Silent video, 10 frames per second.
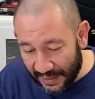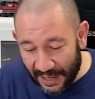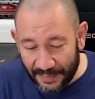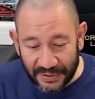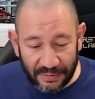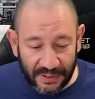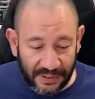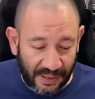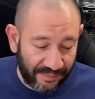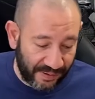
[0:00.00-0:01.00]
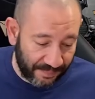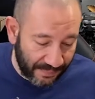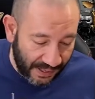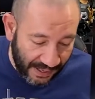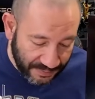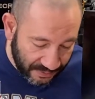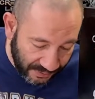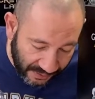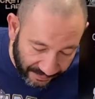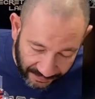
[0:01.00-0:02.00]
Absolutely love it. Absolutely
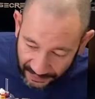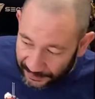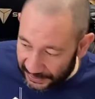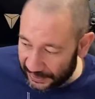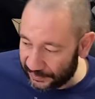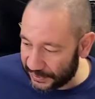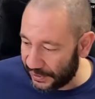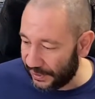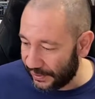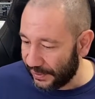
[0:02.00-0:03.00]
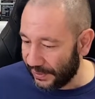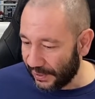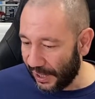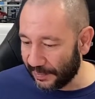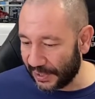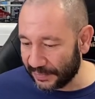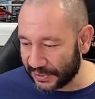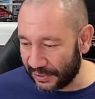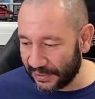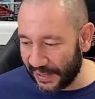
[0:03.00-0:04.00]
love it. I mean, it was I'm
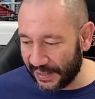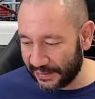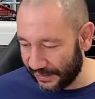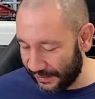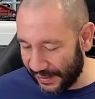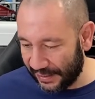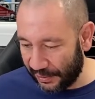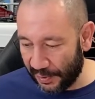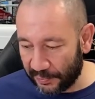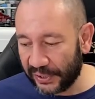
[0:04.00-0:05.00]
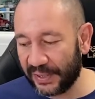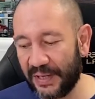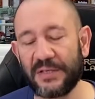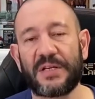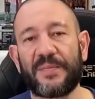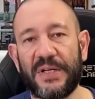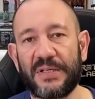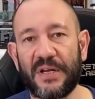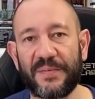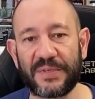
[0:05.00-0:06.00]
so glad Lego are bringing out some of these
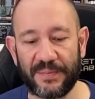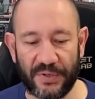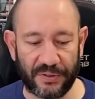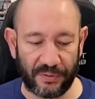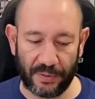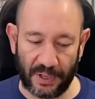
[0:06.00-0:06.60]
types of model.